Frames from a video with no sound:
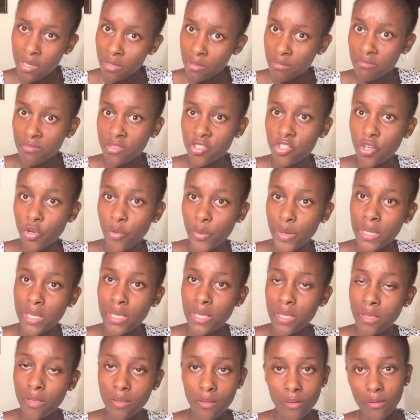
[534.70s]
she
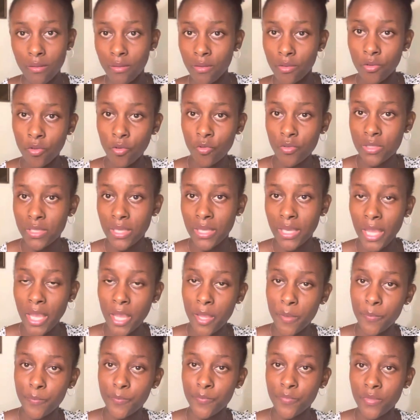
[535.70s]
already knows the
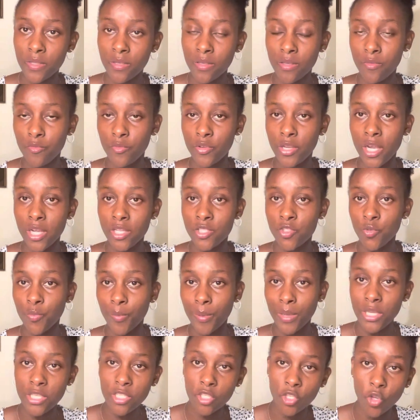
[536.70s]
game in regards to
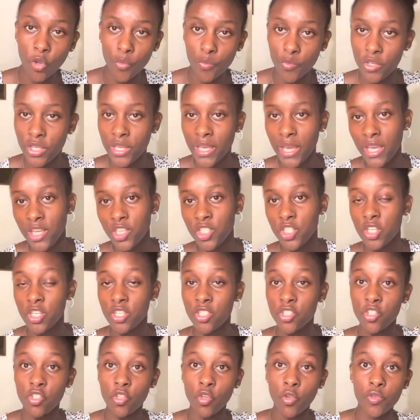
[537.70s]
patient communication.
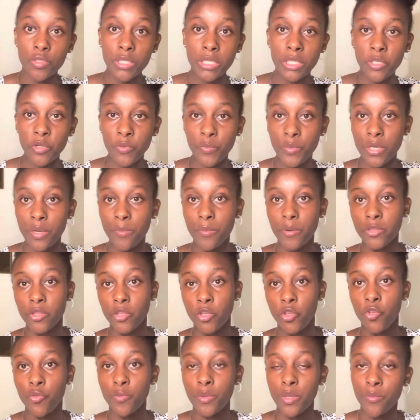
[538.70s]
She knows a little bit about the
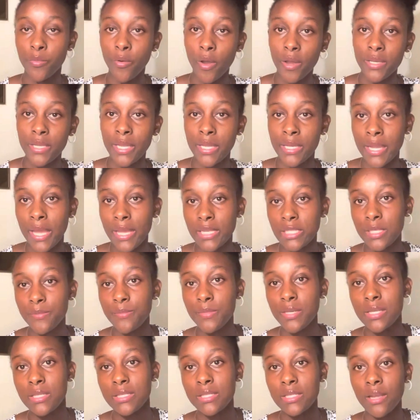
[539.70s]
human body, anatomy
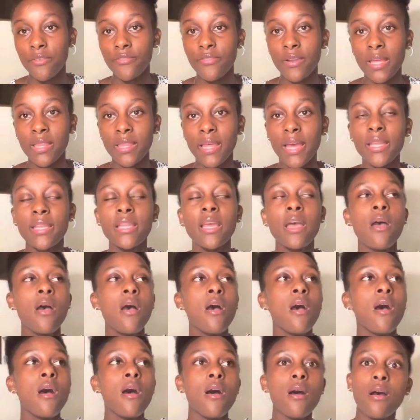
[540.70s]
and stuff like that.
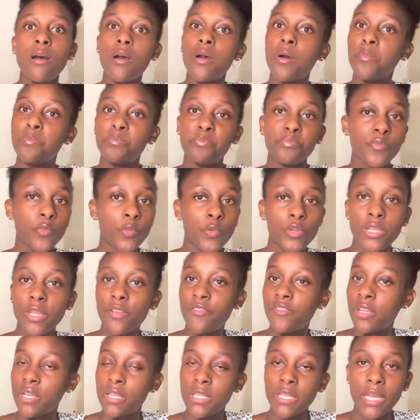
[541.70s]
We're
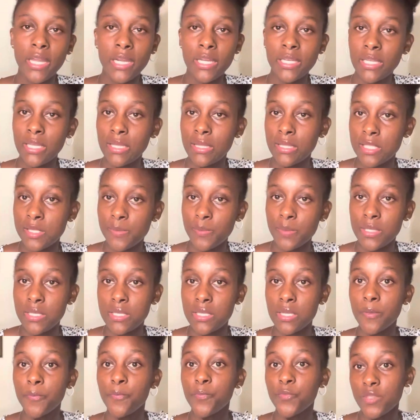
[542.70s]
definitely gonna take this
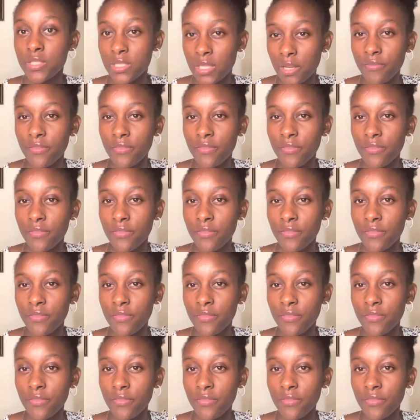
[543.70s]
person, stuff